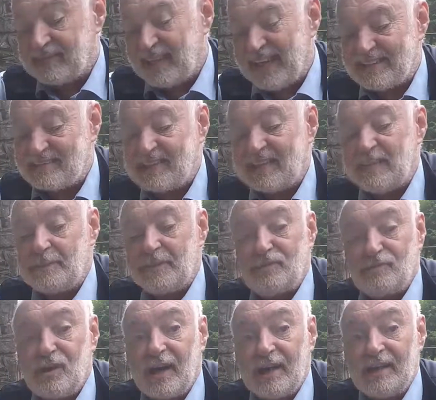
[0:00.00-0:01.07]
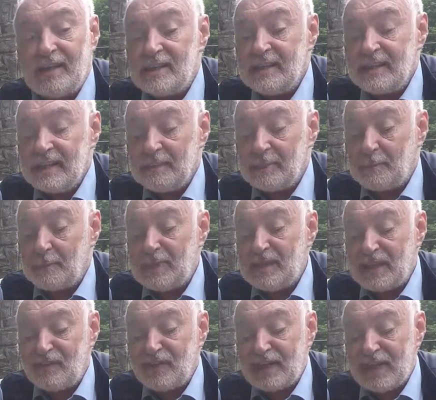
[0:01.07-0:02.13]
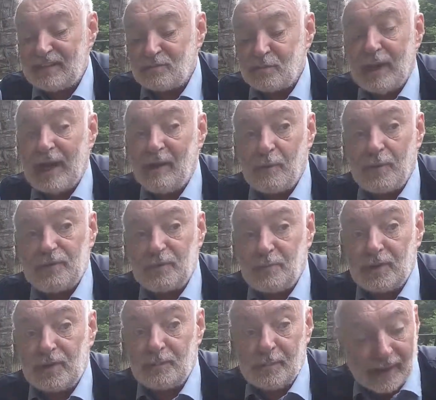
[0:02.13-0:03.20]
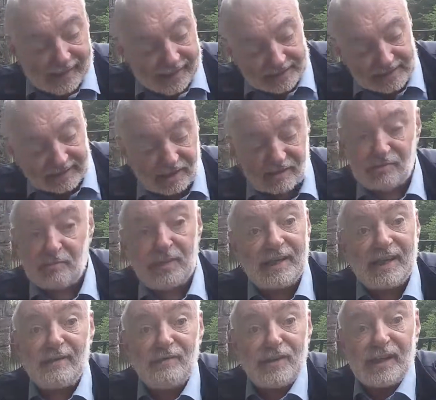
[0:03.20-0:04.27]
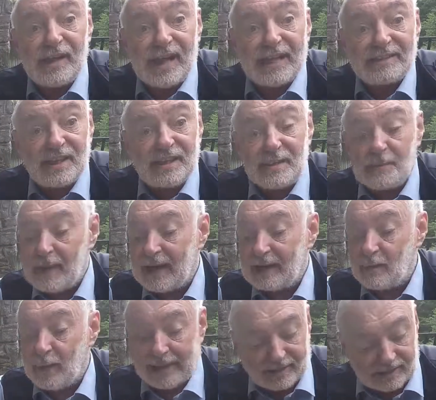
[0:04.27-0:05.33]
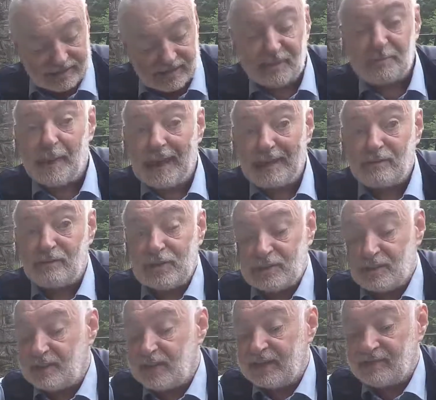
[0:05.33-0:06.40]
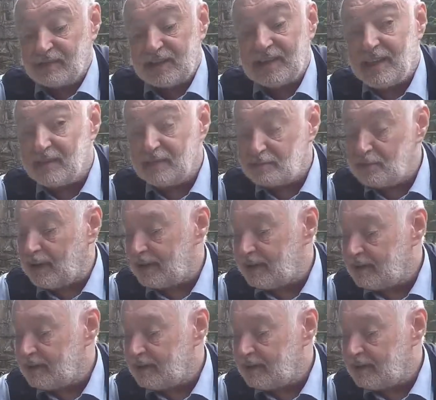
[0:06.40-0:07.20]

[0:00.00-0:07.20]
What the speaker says: A is to keep it dry, but B, if it is wet, when you put it back in, it doesn't make everything else in the bag wet because there's batteries and things in there as well.